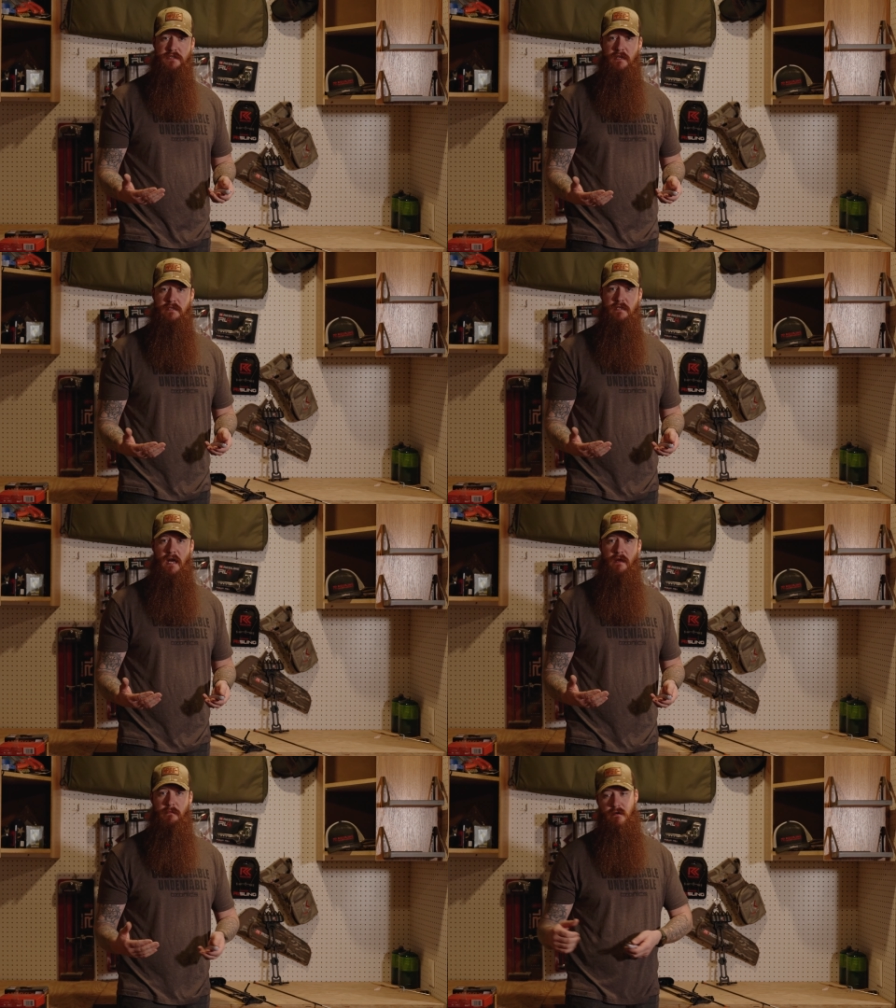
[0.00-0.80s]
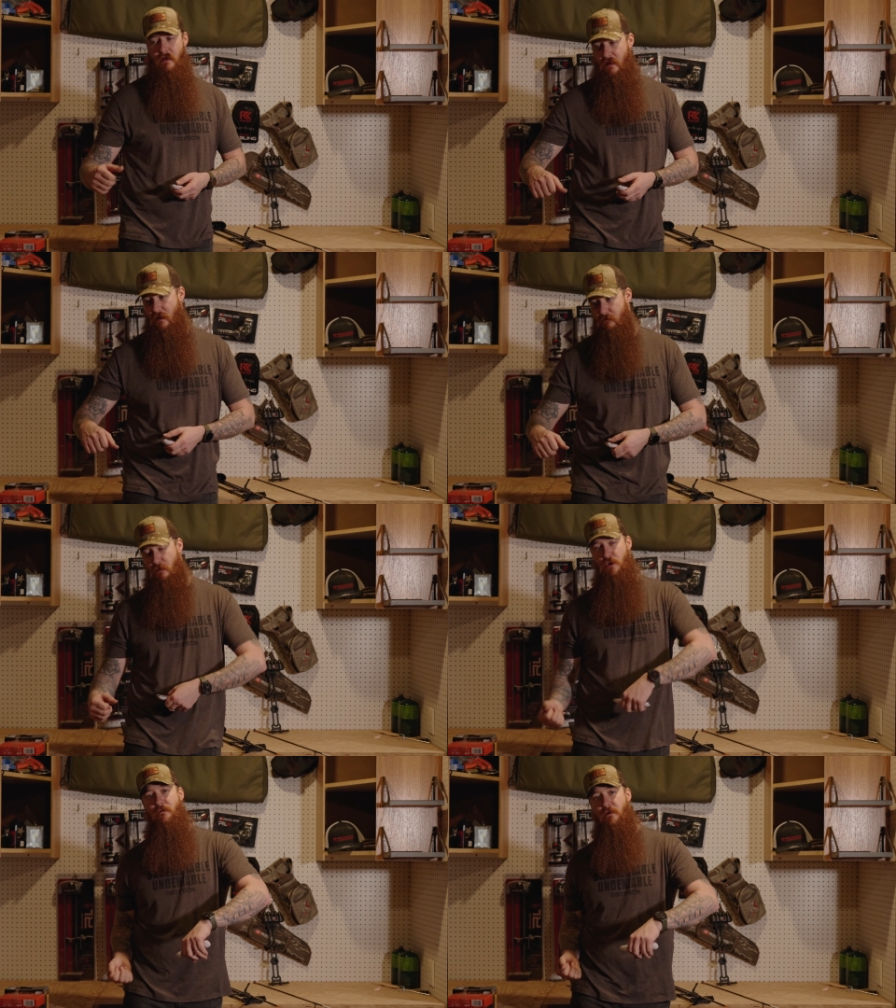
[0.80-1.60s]
it in time and then
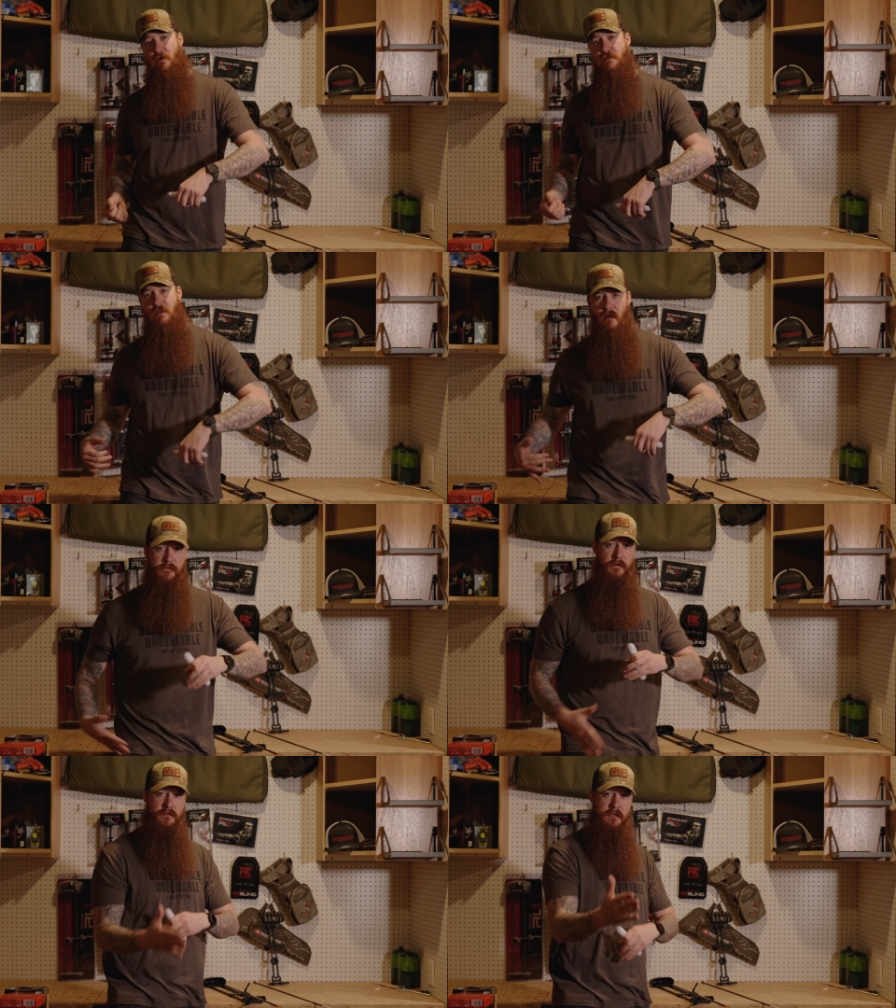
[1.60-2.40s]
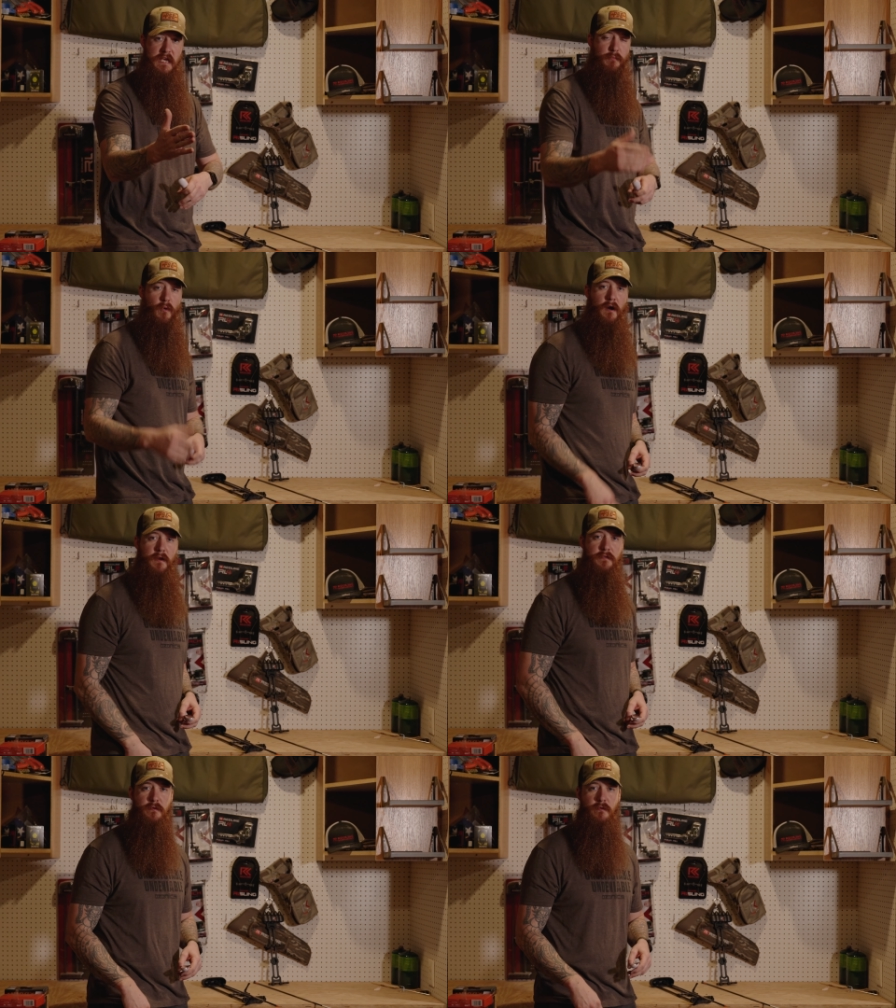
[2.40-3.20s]
maneuver yourself and keep
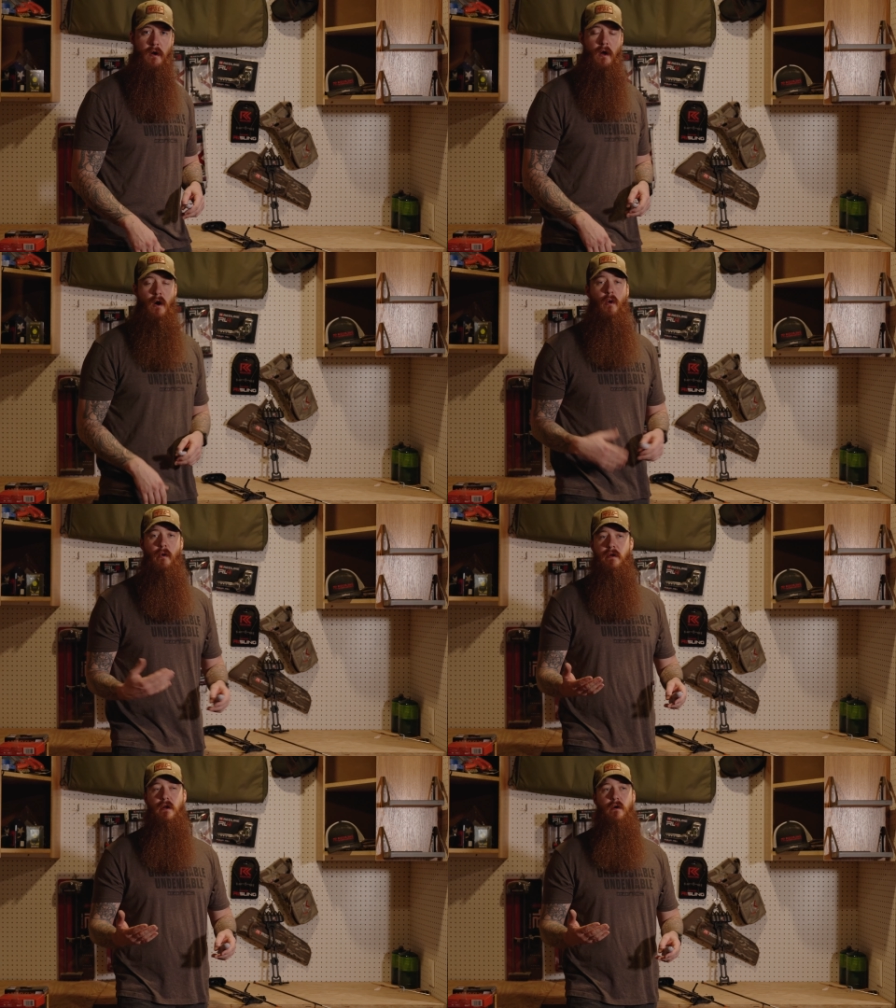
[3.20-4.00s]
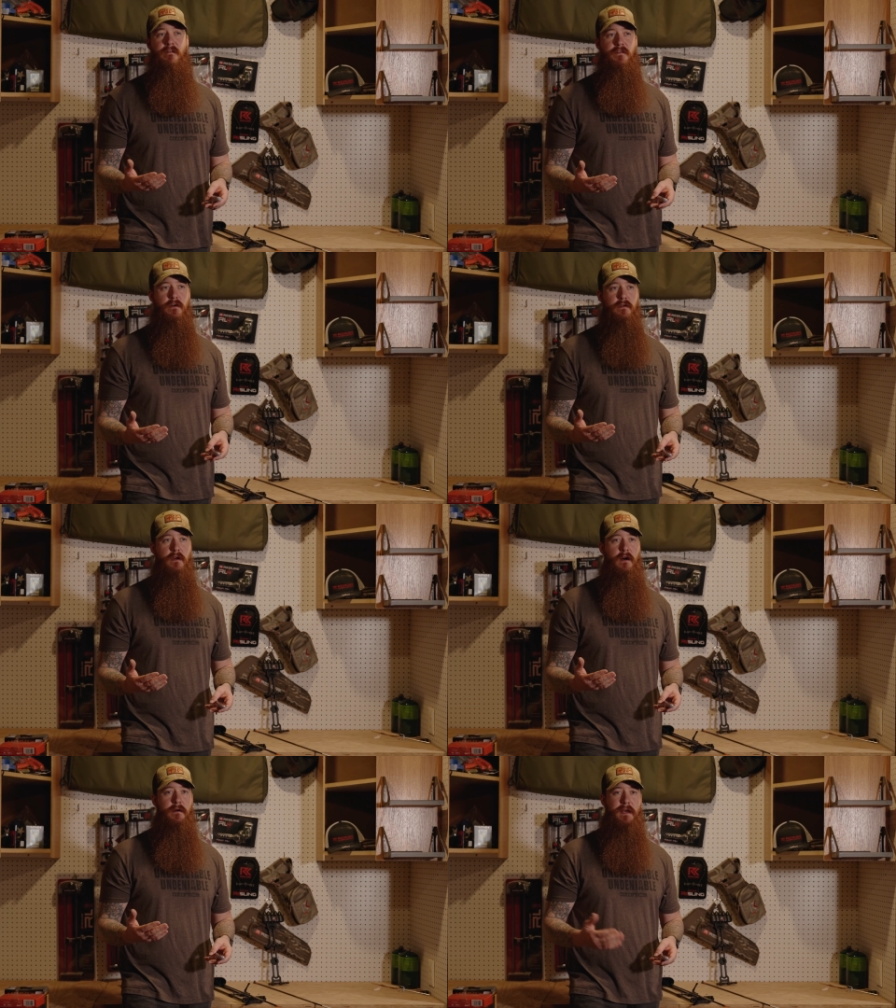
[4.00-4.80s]
walking through. Or, you know, if you're
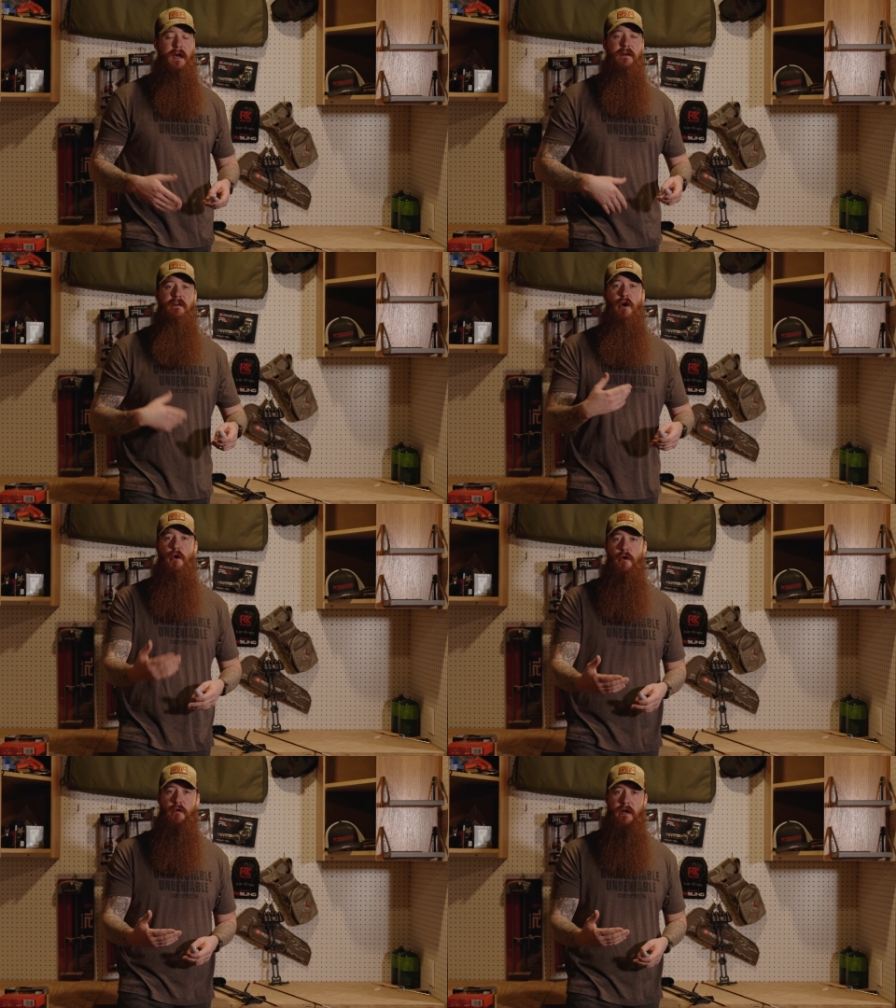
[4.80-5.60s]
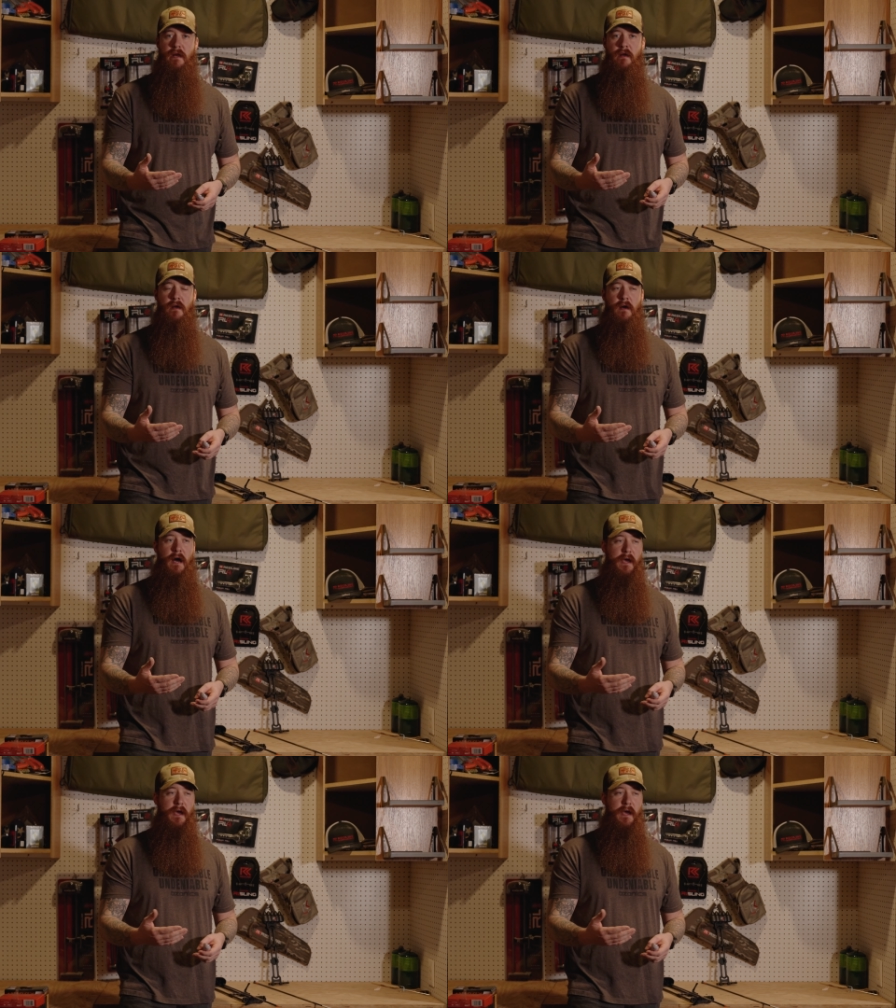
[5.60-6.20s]
kind of in a hurry, I